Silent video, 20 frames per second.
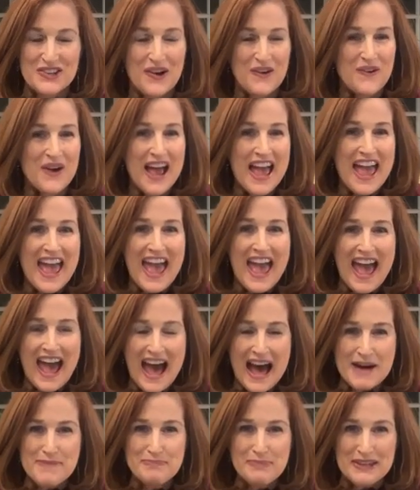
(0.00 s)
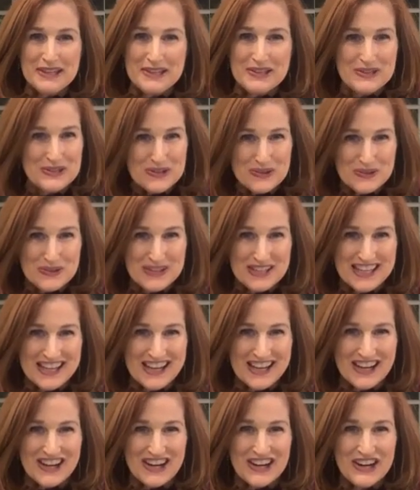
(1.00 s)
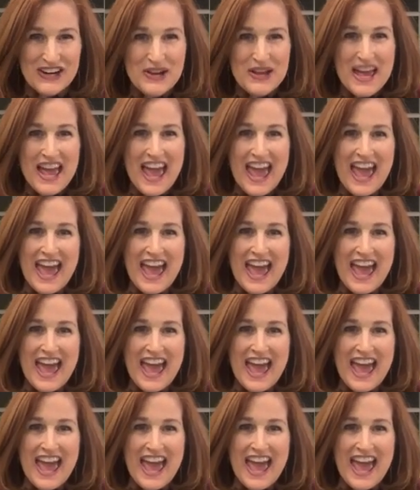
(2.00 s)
So happy New Year.